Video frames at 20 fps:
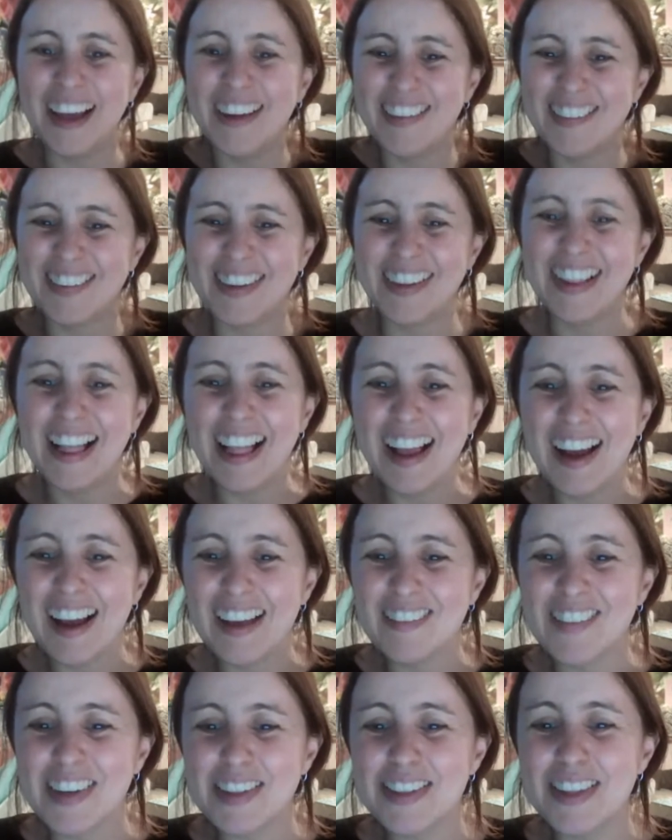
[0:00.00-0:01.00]
But
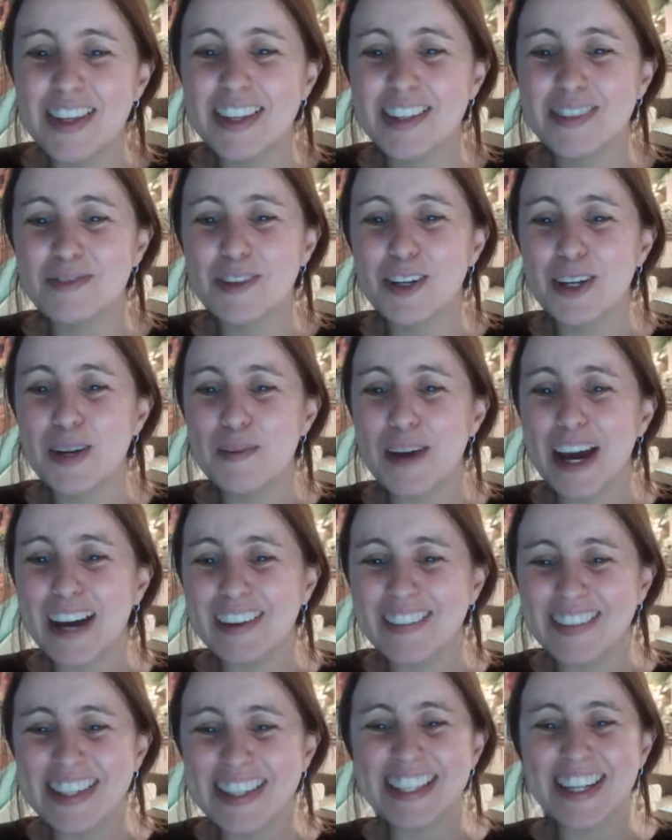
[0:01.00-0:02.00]
the small
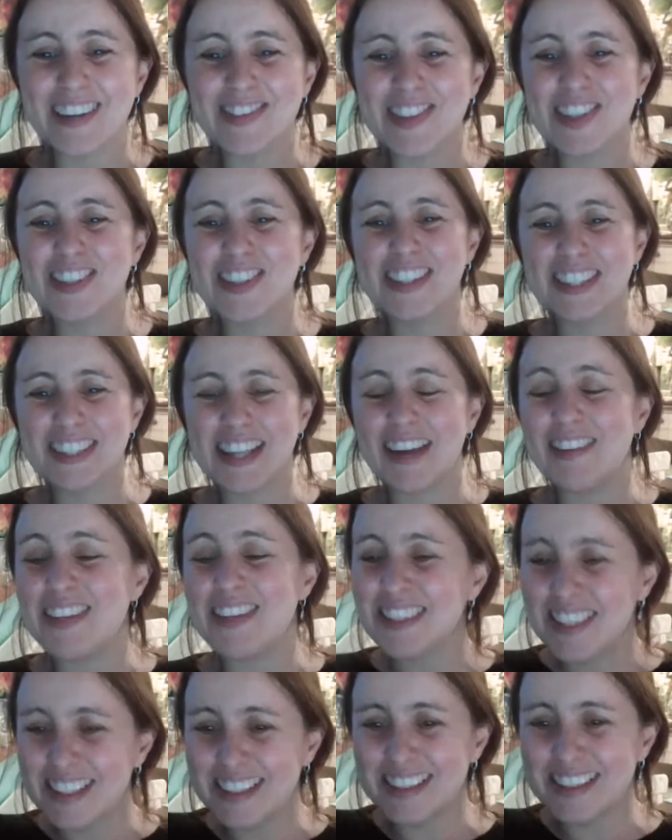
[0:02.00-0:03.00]
amount which I've talked to Sarah,
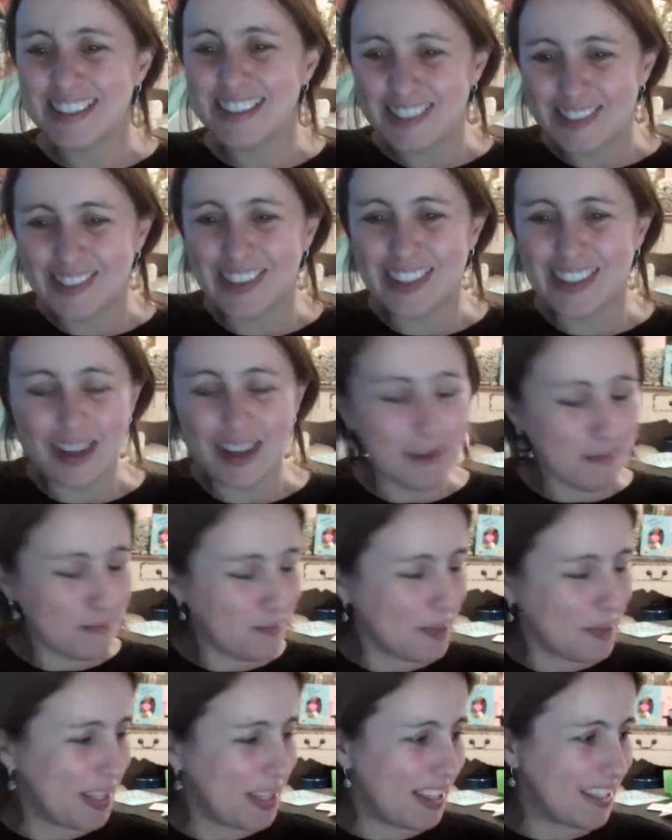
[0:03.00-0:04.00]
just want to
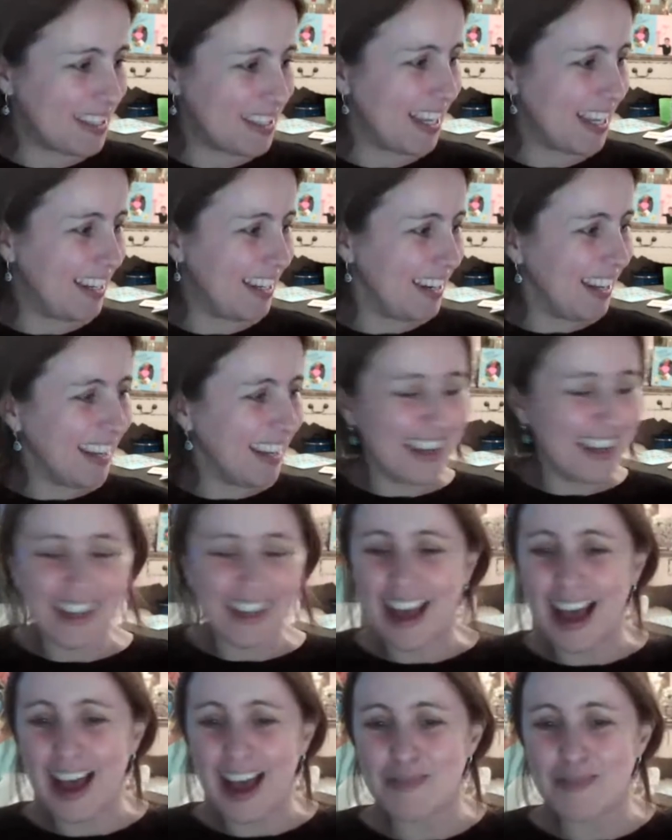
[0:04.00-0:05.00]
put this in,
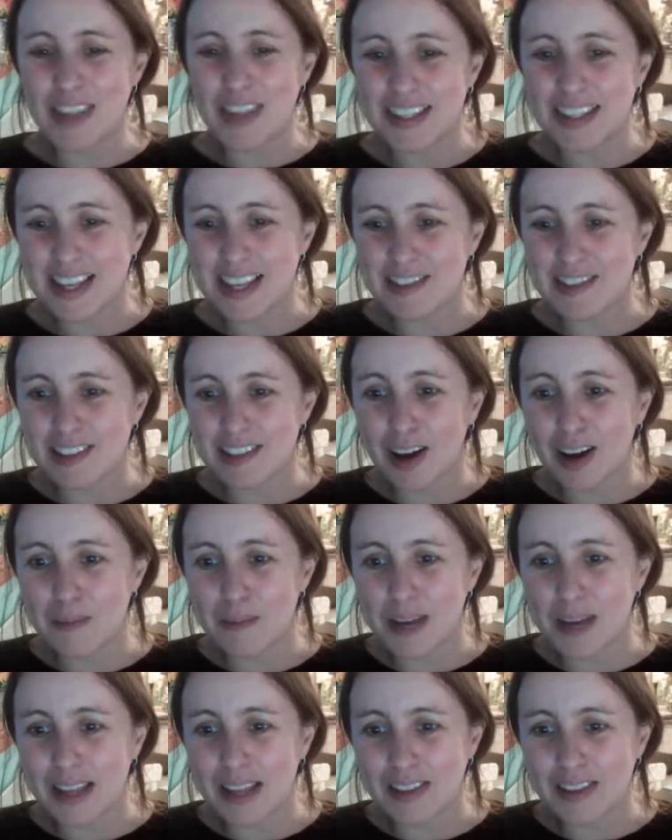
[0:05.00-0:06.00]
that Sarah and I
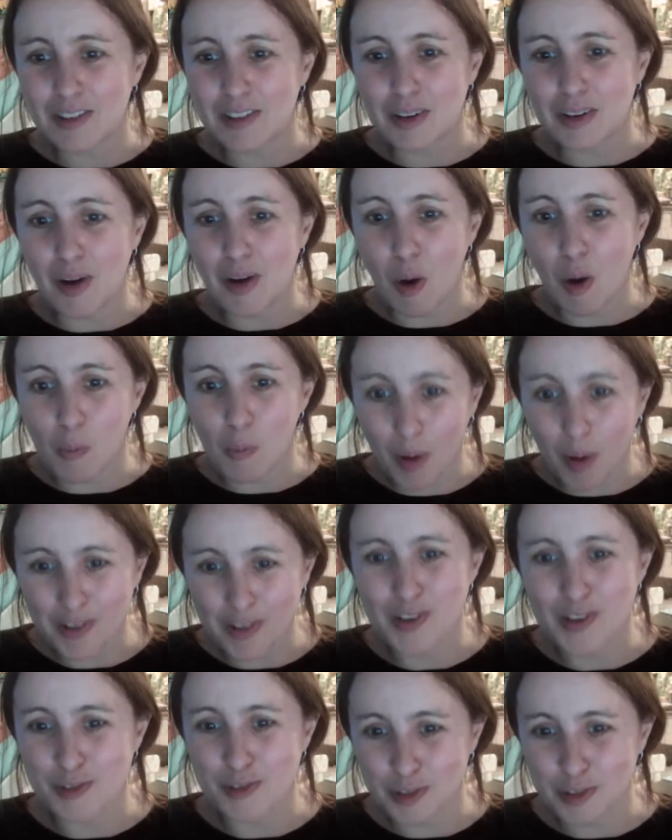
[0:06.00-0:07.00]
met through a
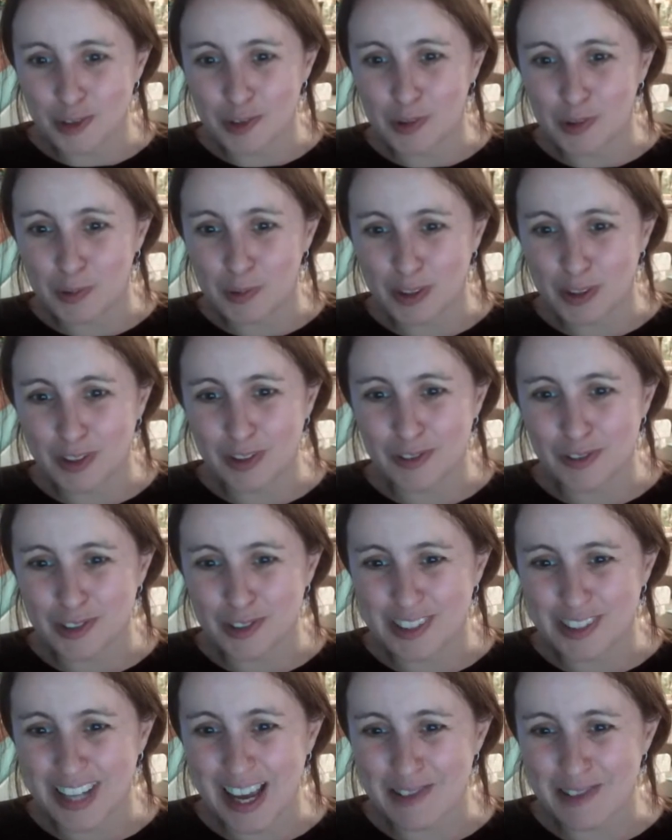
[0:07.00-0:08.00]
wonderful, wonderful
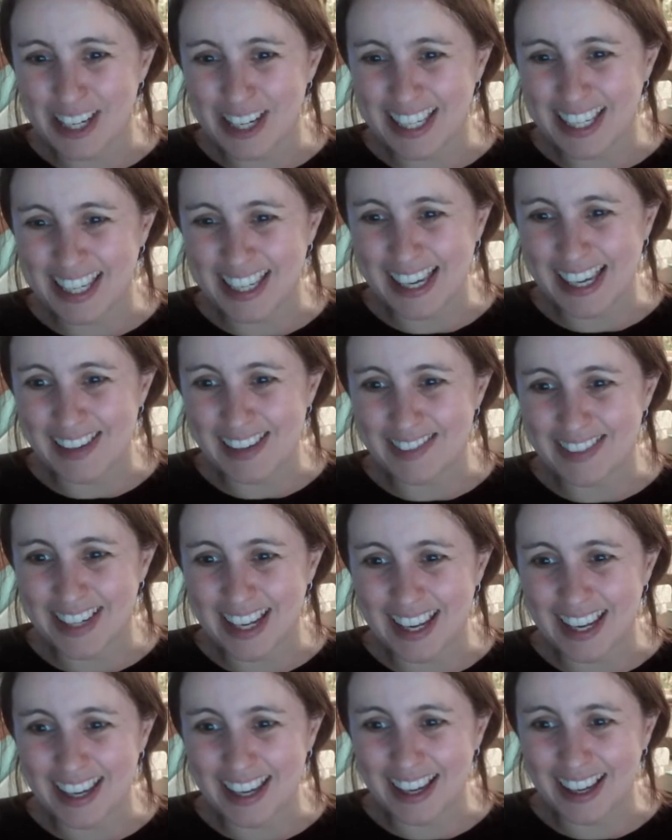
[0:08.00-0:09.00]
networking
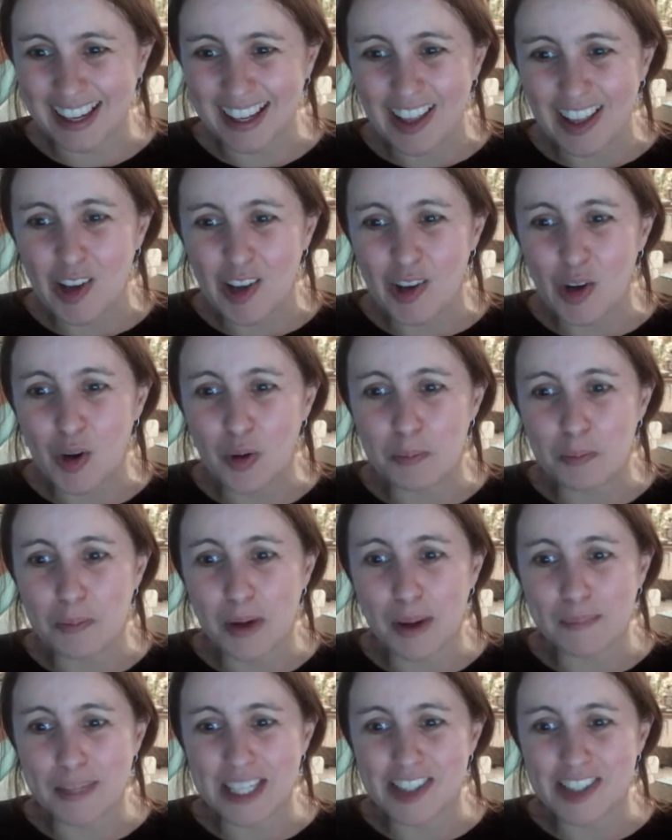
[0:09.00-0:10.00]
evening called
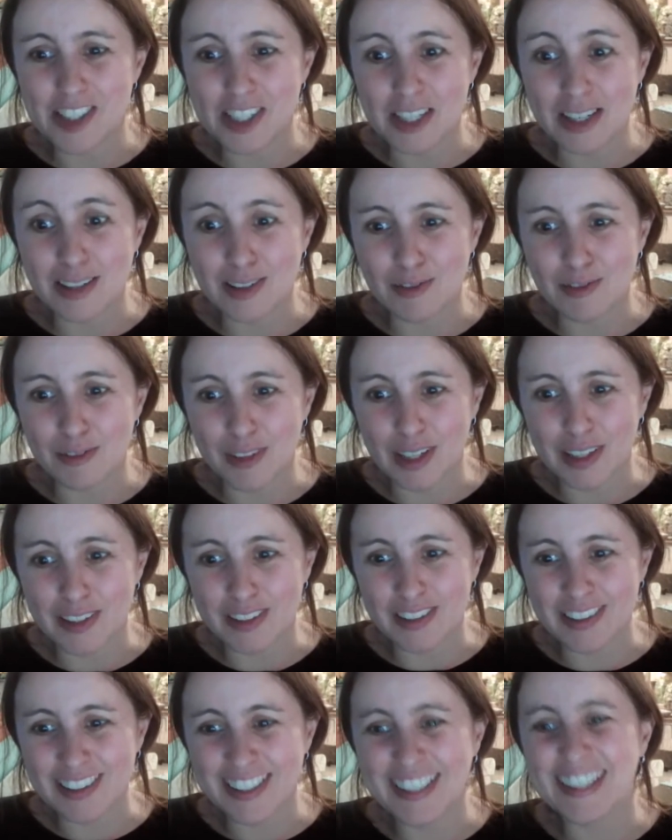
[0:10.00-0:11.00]
Mummy's Gin
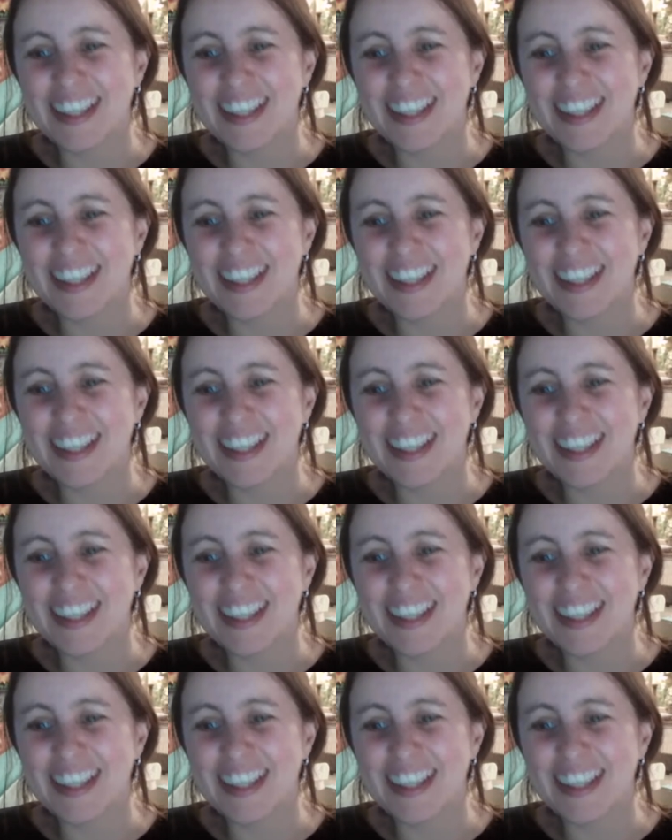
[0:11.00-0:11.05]
Fund.